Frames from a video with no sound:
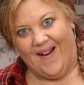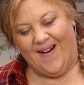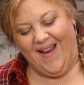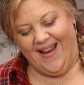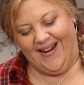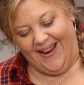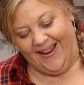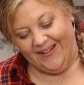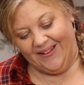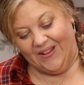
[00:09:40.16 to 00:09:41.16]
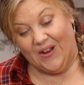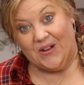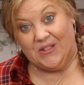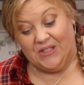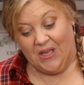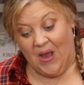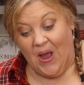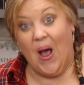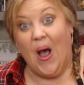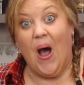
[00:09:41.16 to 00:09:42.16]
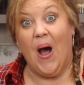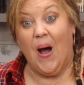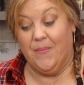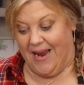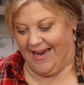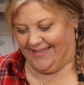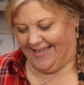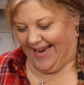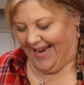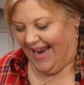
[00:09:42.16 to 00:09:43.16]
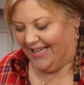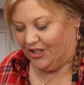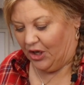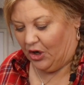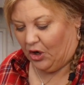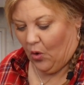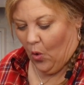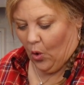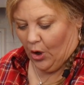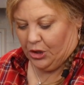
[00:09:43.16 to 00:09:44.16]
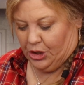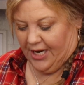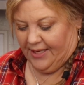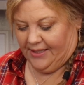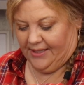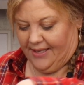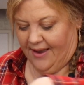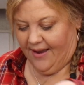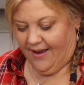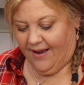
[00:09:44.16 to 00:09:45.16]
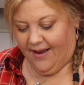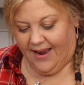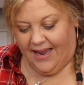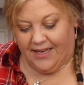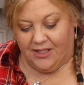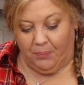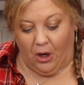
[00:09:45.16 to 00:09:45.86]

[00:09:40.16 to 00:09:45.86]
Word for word: All right, it looks amazing. It's gorgeous. It is